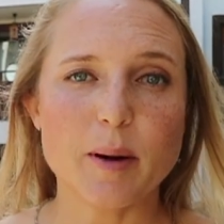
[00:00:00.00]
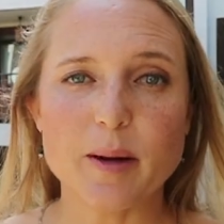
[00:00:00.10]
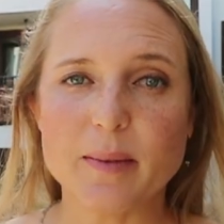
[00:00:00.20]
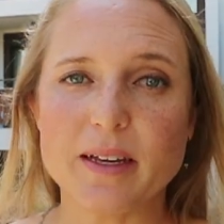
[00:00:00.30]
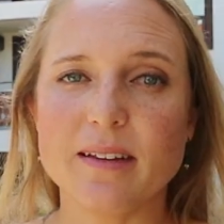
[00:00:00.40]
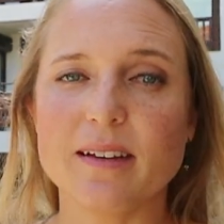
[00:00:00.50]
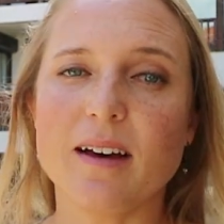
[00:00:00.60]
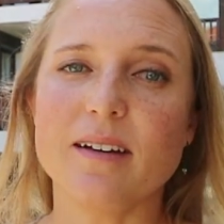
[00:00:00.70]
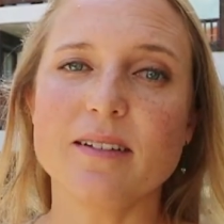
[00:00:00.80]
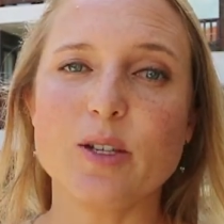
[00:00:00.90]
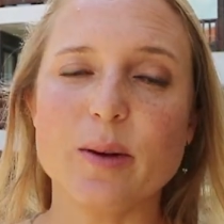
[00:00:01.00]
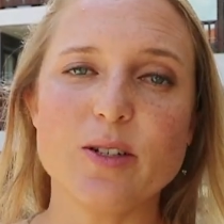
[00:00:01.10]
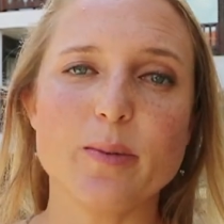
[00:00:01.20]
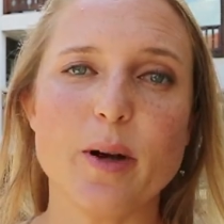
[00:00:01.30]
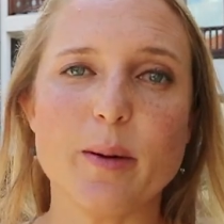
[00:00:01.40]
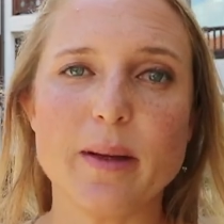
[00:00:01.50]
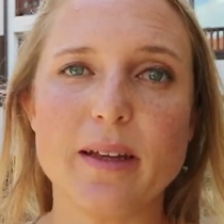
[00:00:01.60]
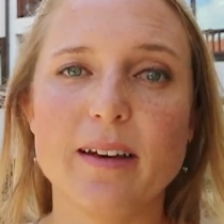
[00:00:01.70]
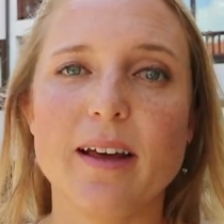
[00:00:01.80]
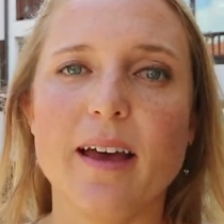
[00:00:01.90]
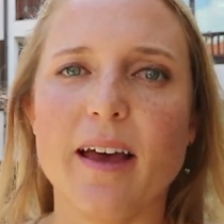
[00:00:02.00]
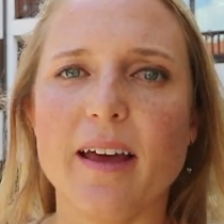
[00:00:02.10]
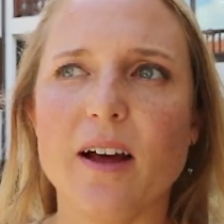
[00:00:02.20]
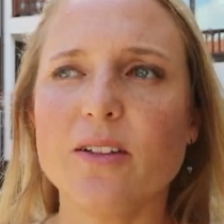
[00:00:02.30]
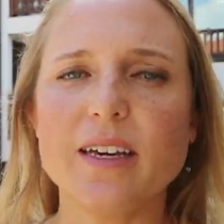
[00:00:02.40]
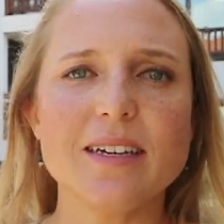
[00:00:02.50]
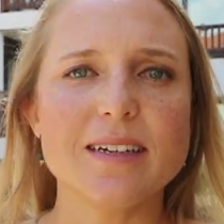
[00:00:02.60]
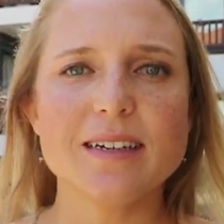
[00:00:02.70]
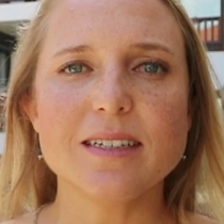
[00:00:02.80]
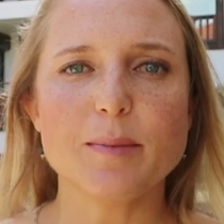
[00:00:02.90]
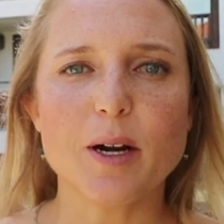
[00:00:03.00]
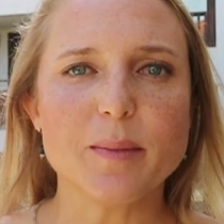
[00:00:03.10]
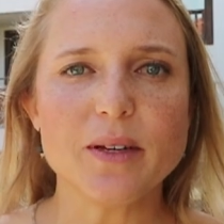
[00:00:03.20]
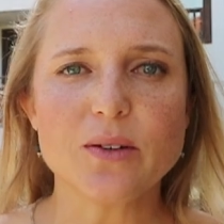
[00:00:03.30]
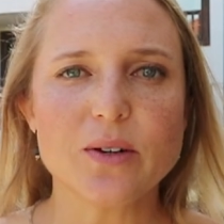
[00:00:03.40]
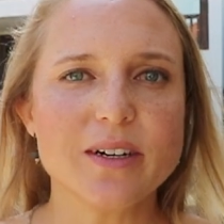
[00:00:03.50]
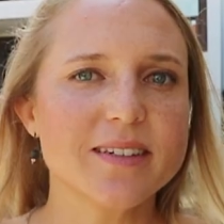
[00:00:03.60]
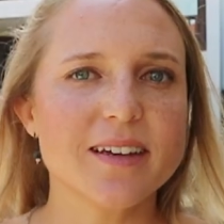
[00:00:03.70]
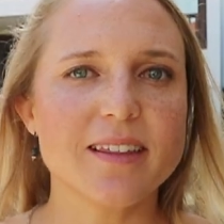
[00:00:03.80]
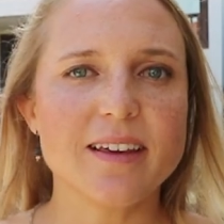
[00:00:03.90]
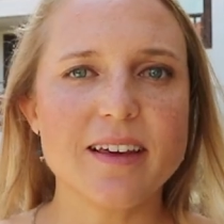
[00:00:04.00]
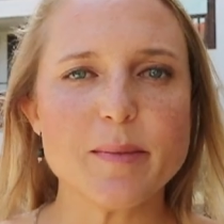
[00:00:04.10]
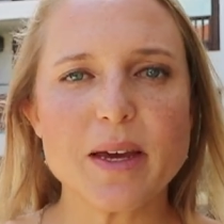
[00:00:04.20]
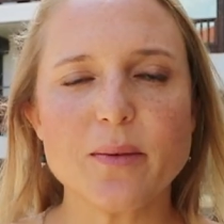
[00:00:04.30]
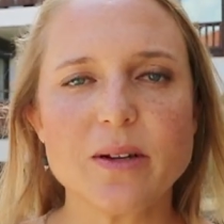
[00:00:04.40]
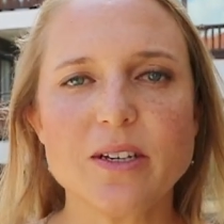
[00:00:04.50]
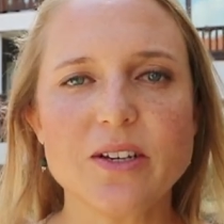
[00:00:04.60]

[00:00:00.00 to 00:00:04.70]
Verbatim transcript: apartment, 2-bedroom apartment, and I'll link to his apartment tour because I think he made one